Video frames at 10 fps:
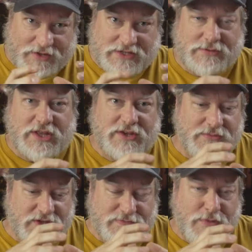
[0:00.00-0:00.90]

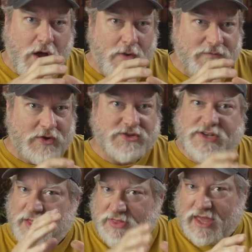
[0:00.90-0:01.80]
the small version,
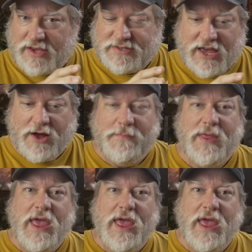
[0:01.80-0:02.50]
not the XL,